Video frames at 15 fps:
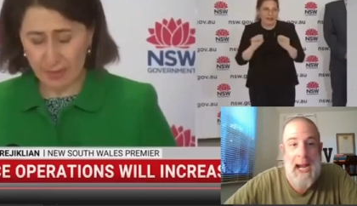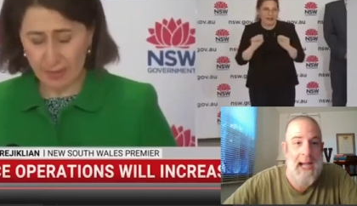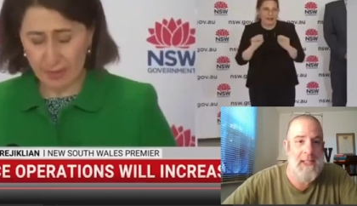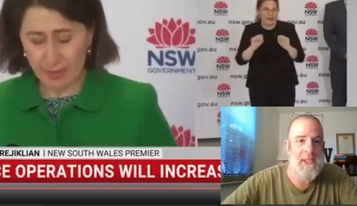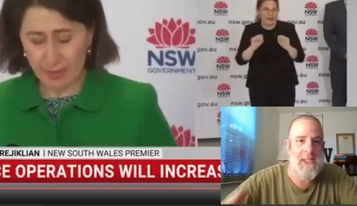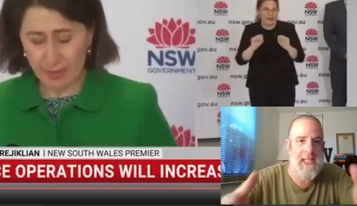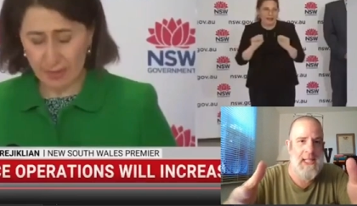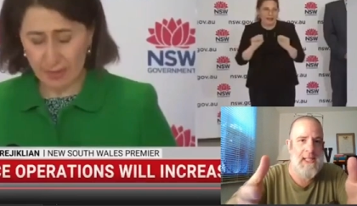Speaker 1: And
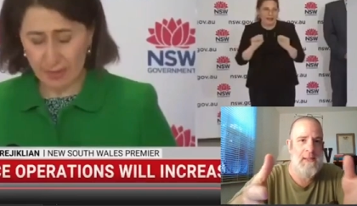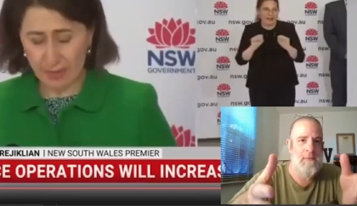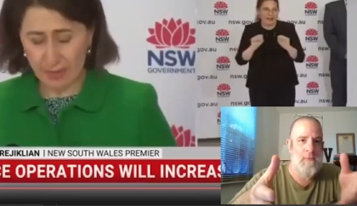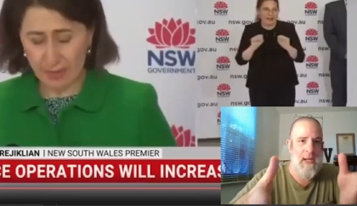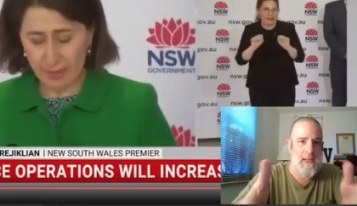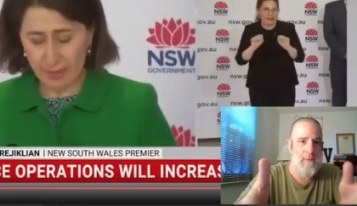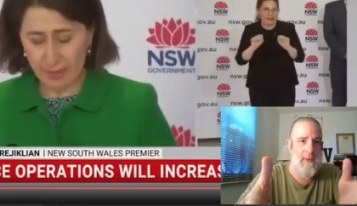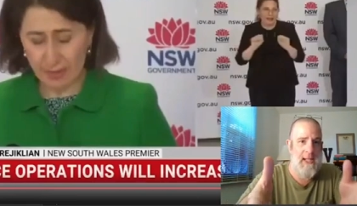see the
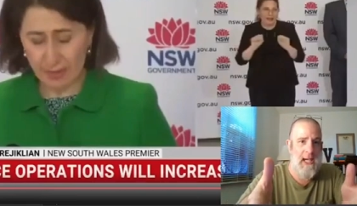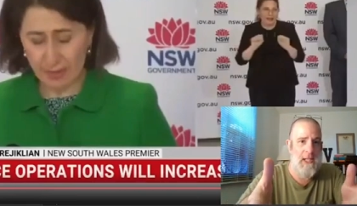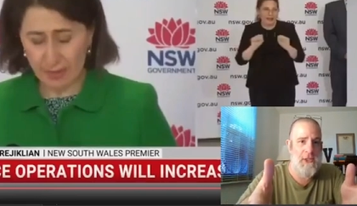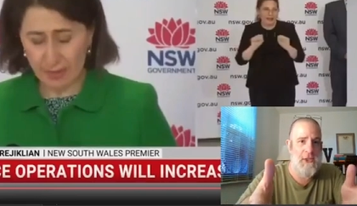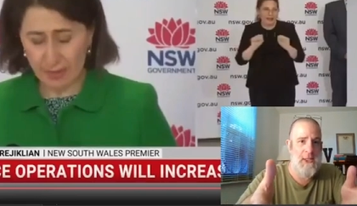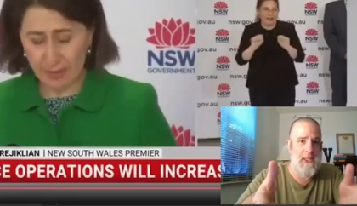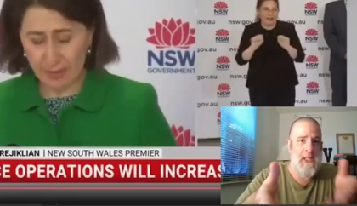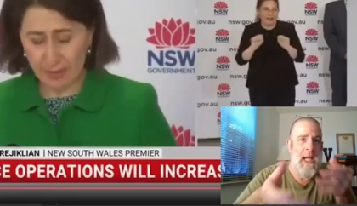
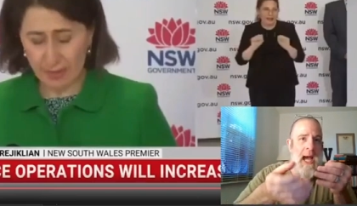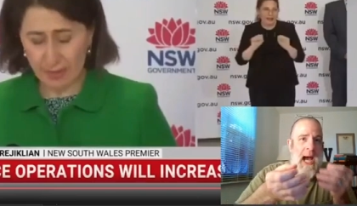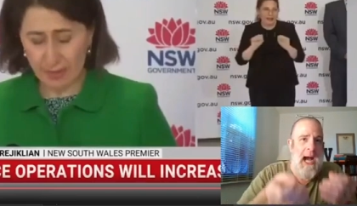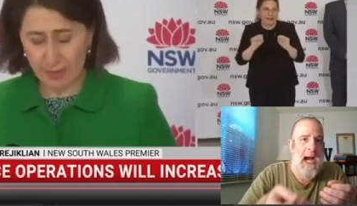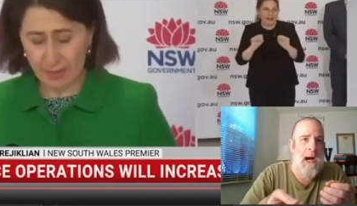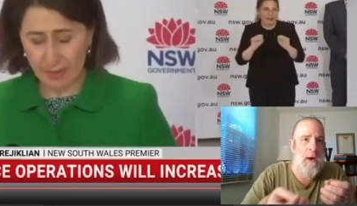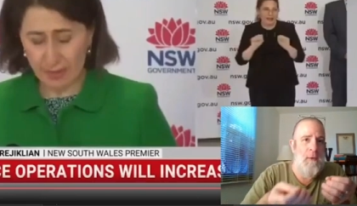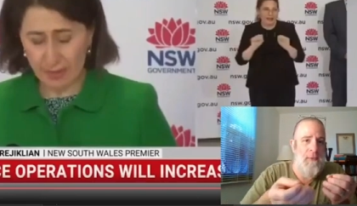recreation,
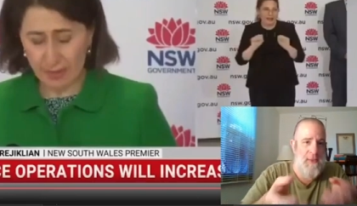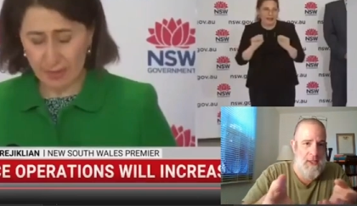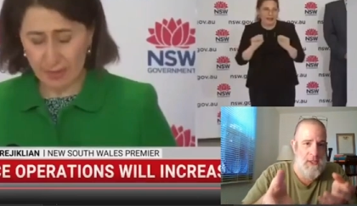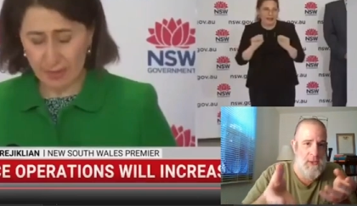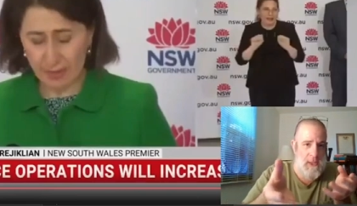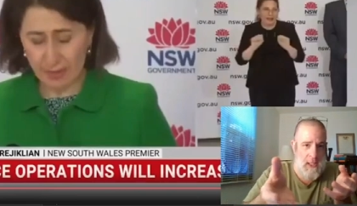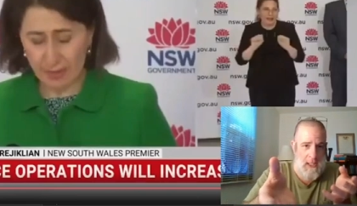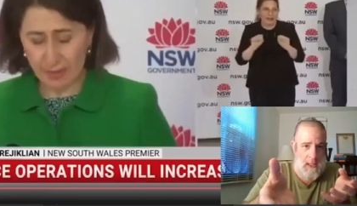how
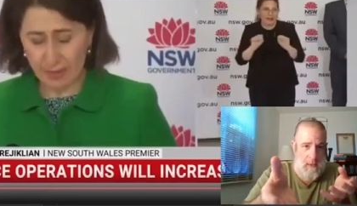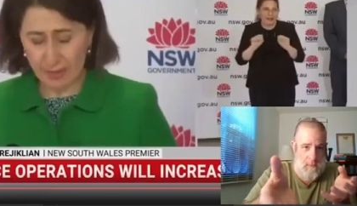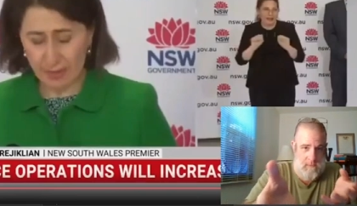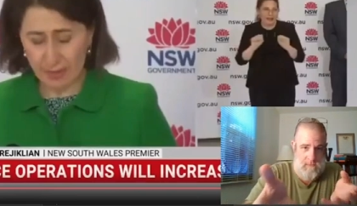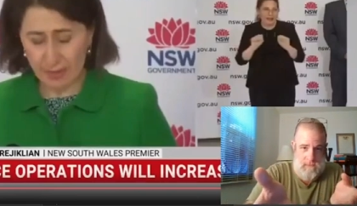this uh,